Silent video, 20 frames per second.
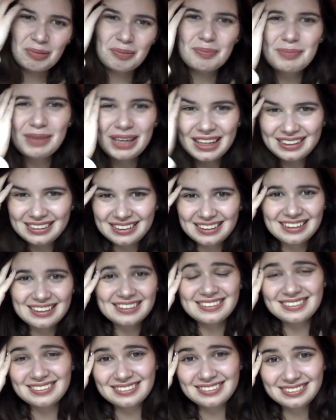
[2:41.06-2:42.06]
make
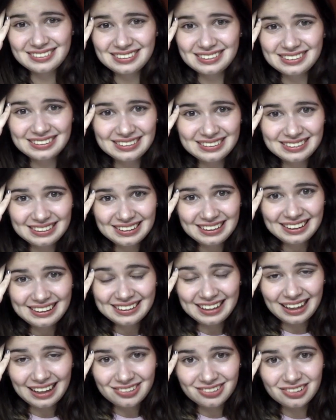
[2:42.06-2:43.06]
this
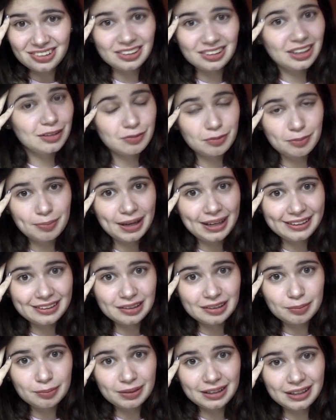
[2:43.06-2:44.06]
next year even
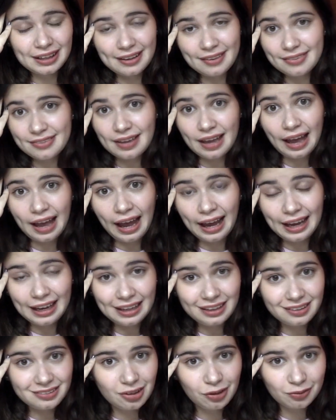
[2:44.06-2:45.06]
better because
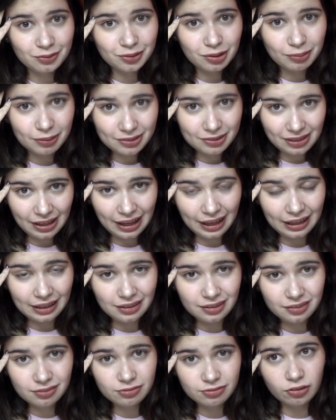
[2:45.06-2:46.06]
I don't know what's
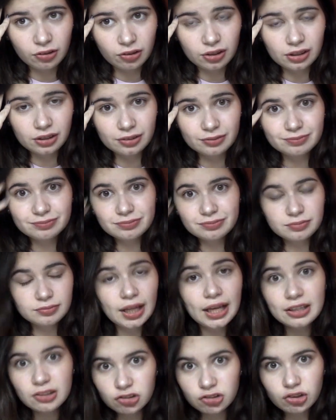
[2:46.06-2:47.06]
ahead for
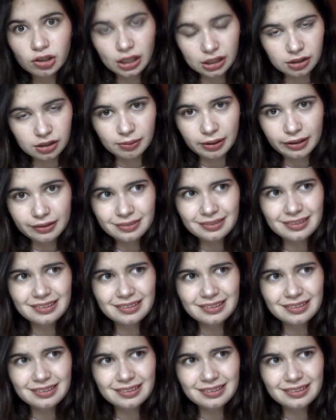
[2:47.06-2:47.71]
next year anyways,